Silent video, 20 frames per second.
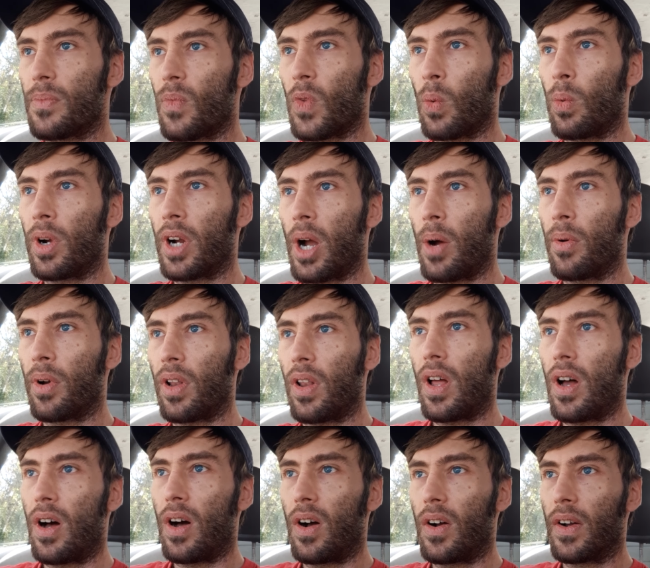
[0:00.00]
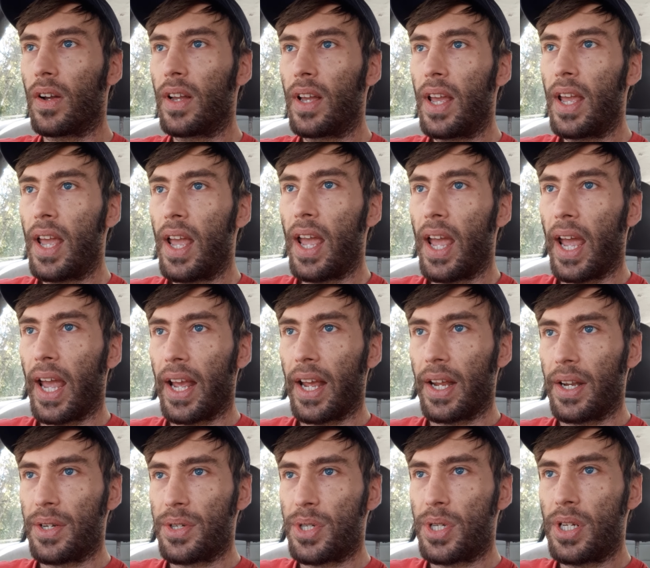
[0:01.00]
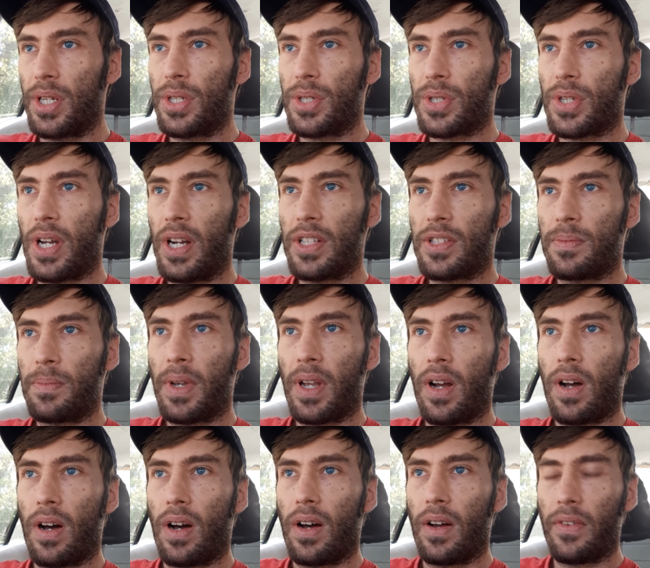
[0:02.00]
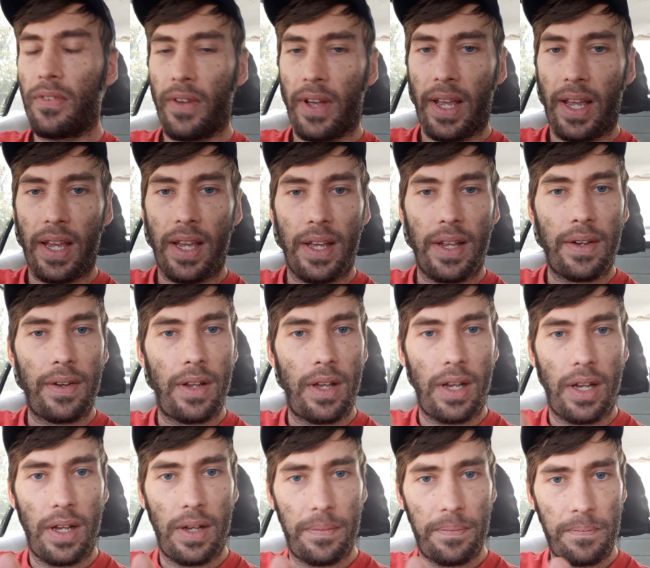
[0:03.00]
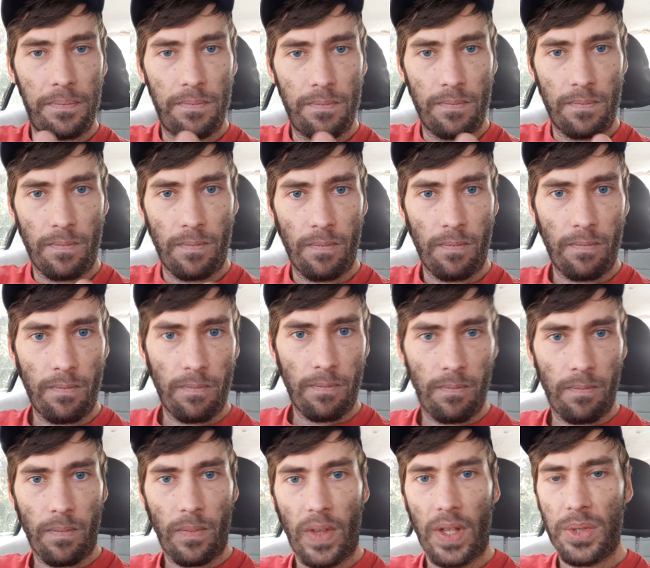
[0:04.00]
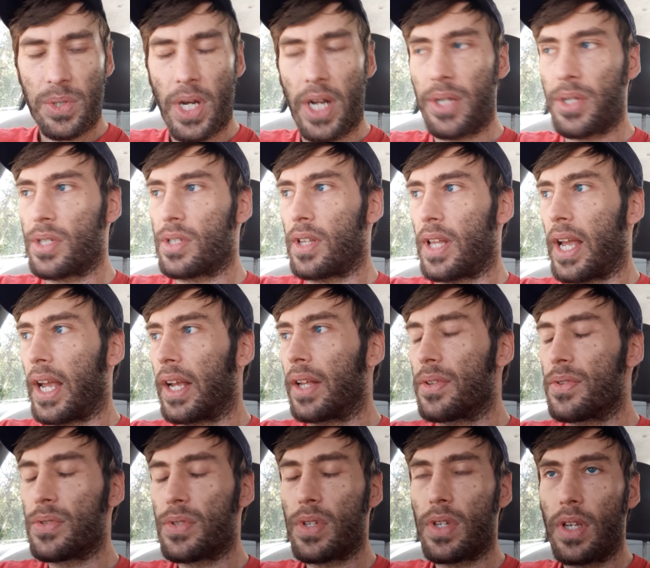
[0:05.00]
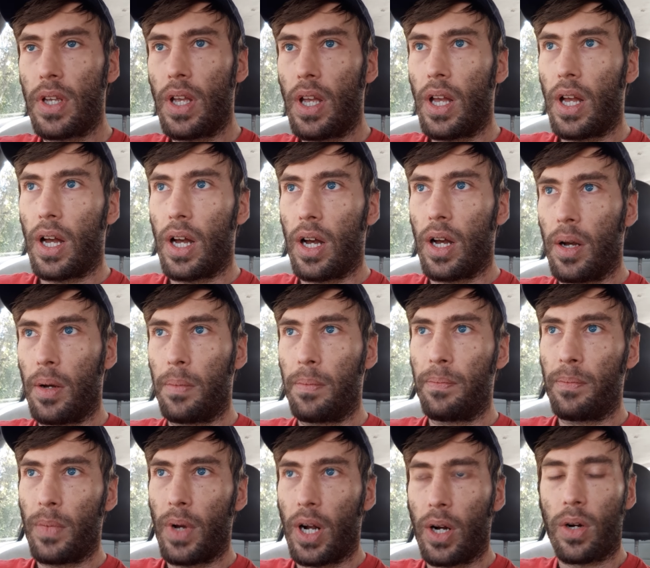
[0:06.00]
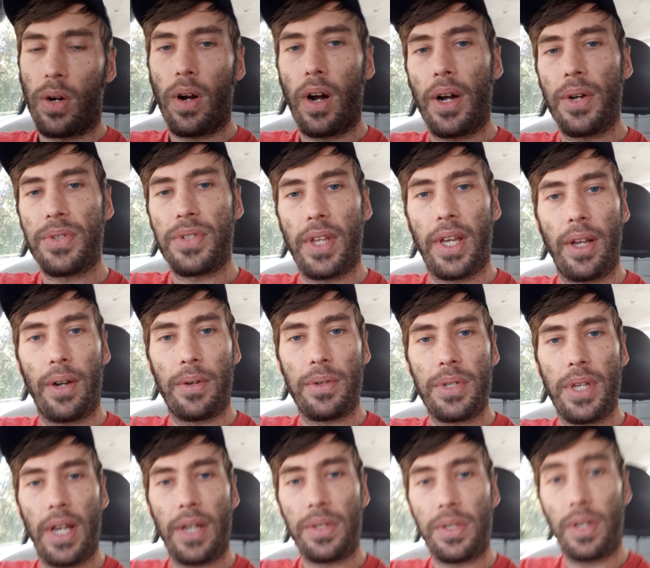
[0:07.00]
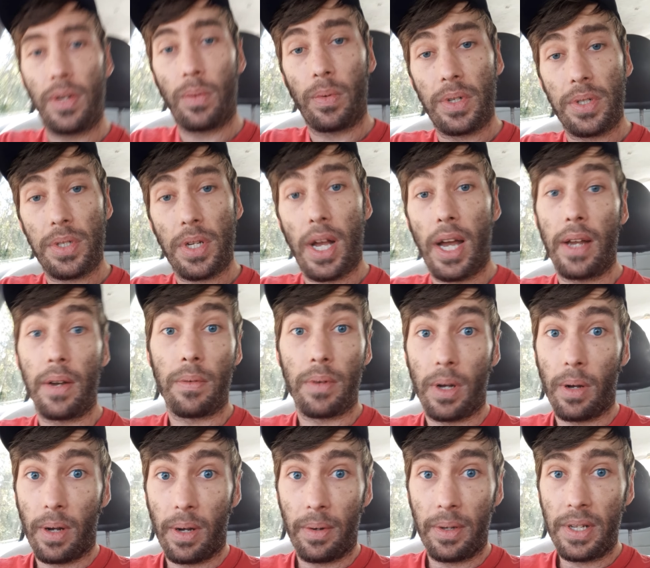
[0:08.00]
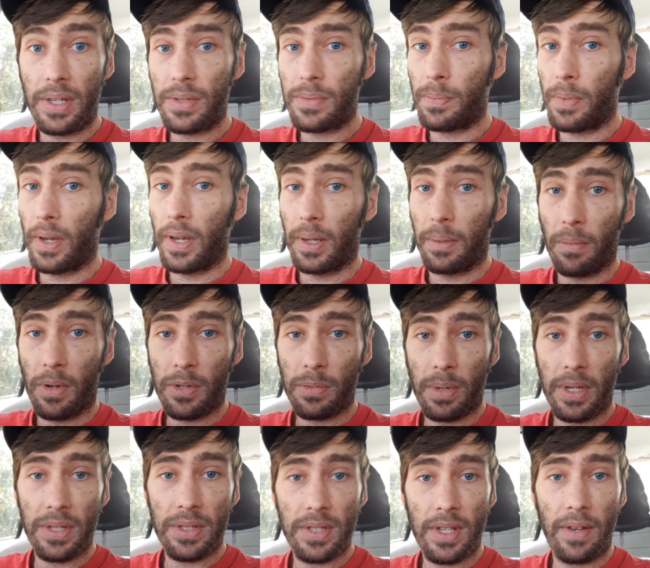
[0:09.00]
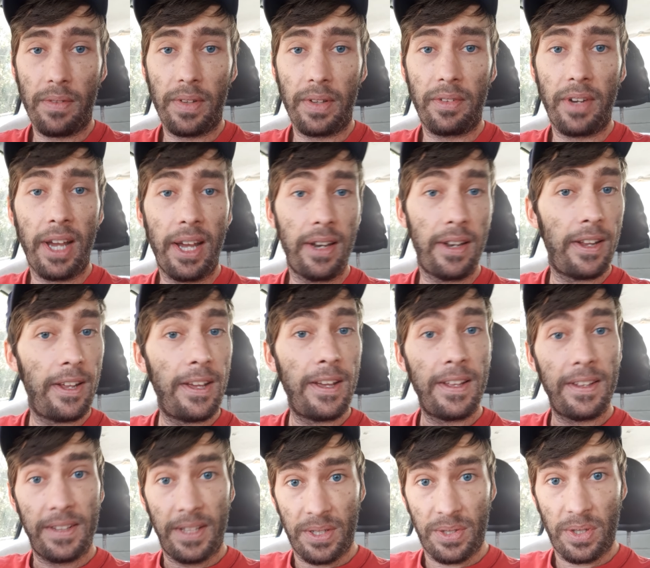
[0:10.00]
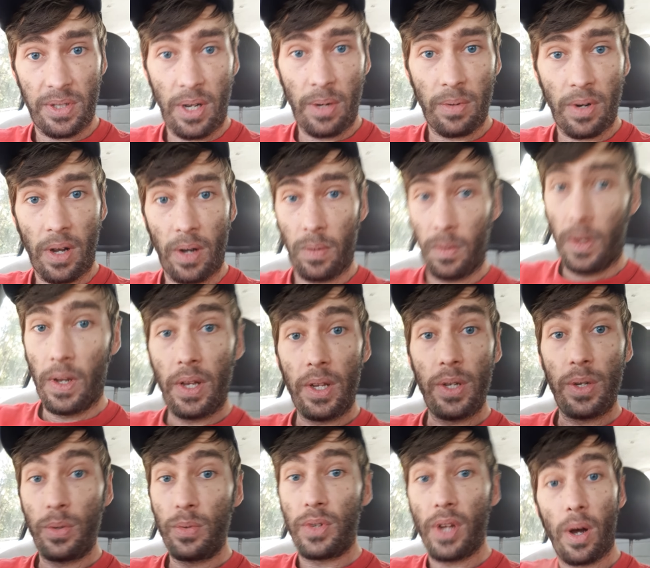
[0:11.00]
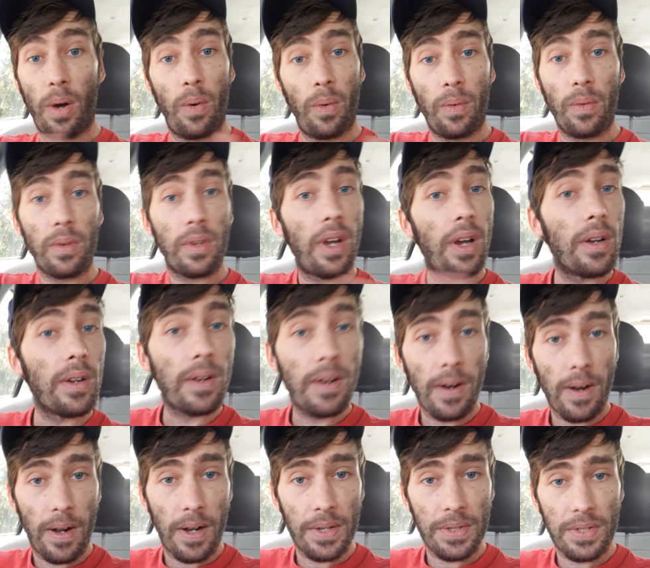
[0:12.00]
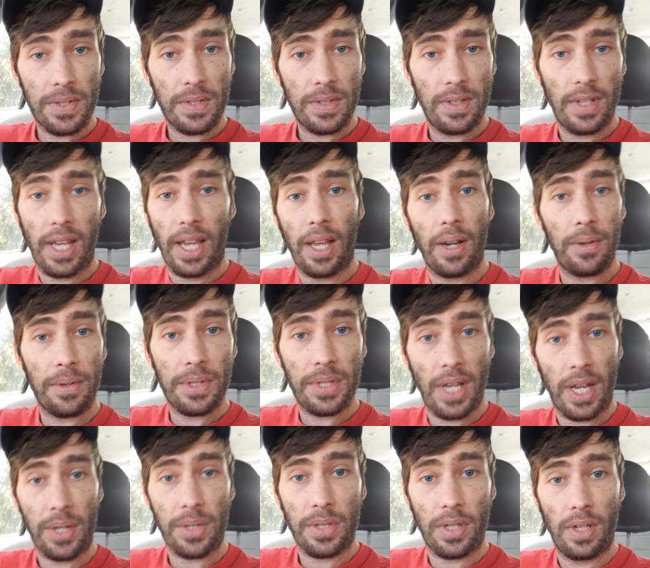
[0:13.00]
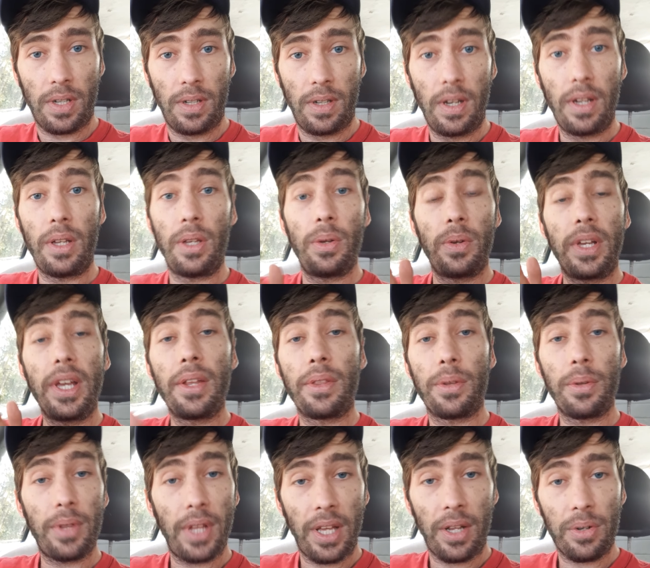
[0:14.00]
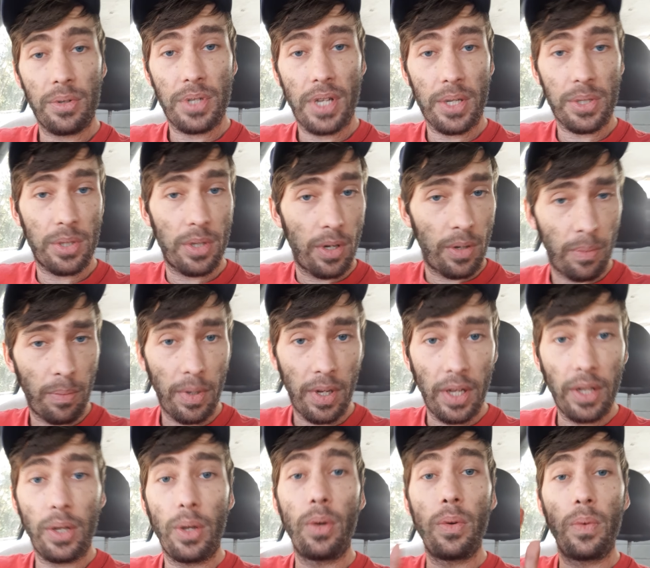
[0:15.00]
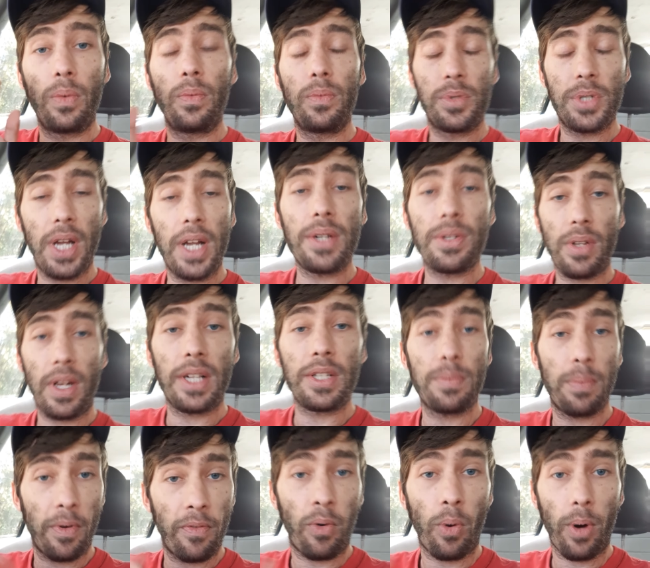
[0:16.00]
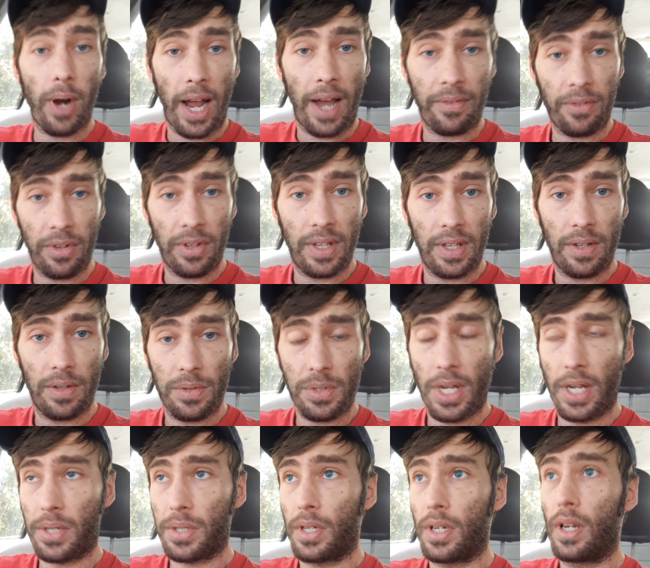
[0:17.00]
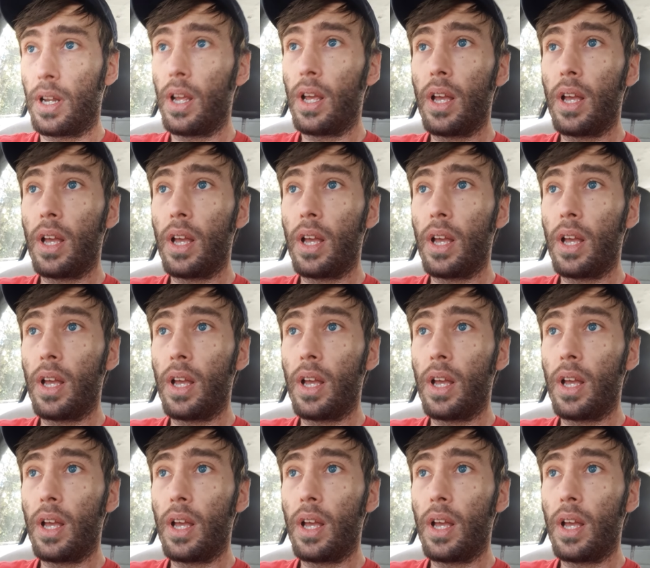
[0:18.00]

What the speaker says: we're going along, and she just cuts me off and changes lanes across the intersection, which I don't know how it is, but in most places I've lived at, that's a no-no. You don't cut across the intersection. You get through the intersection and you change lanes before or after the intersection.